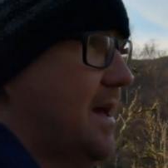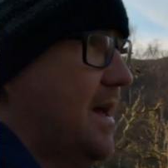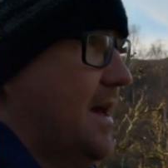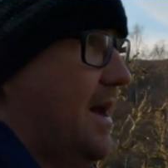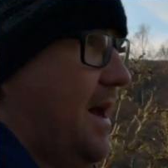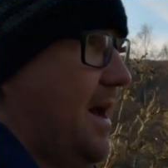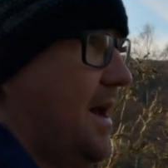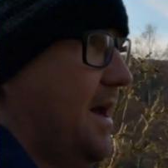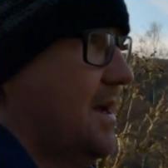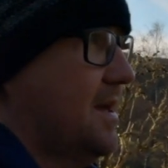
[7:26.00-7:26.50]

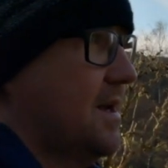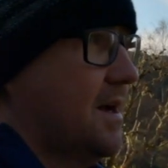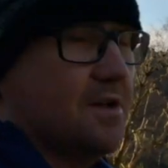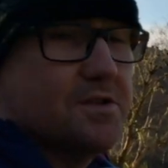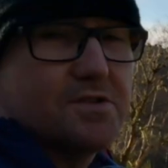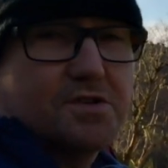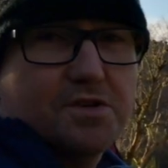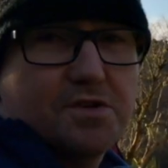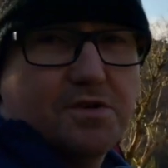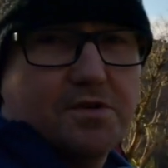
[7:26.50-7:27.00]
and I'll
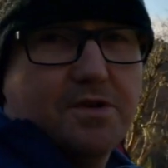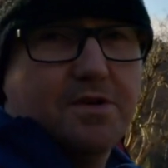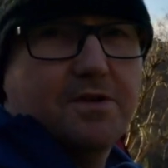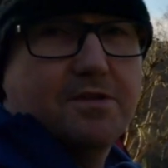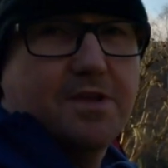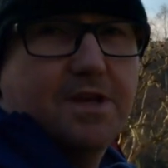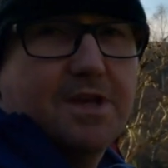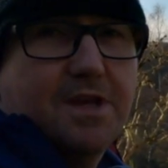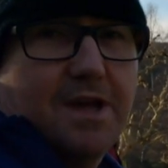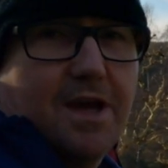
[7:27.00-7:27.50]
show you
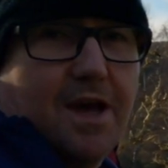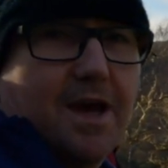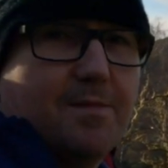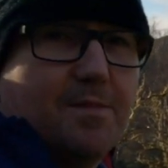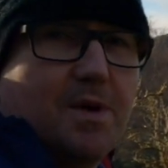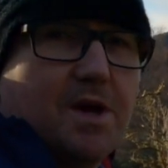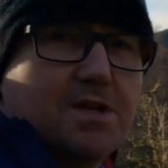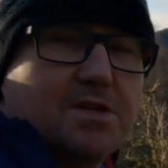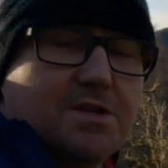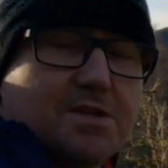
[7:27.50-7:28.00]
the
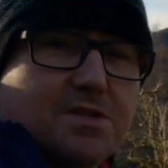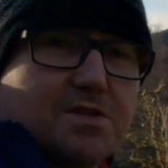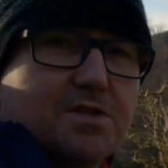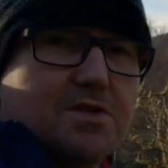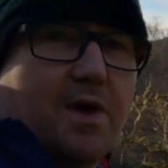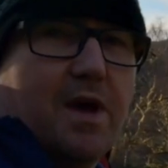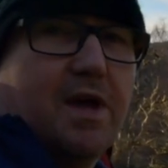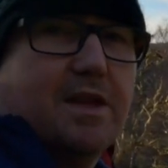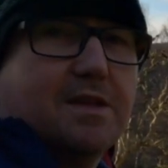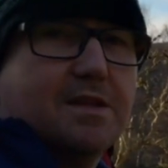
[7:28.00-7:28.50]
image just
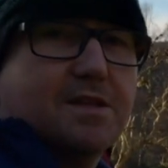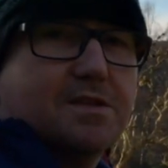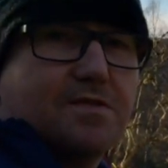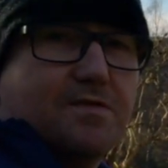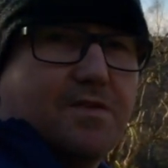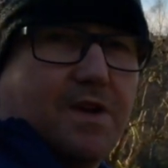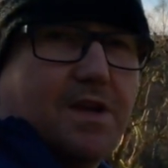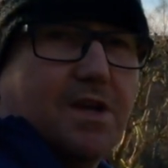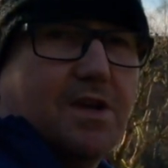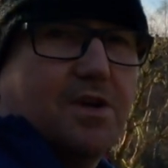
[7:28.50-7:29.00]
to end this
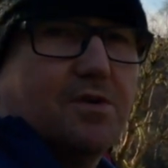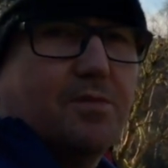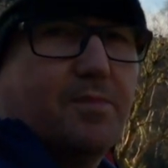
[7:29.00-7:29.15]
video.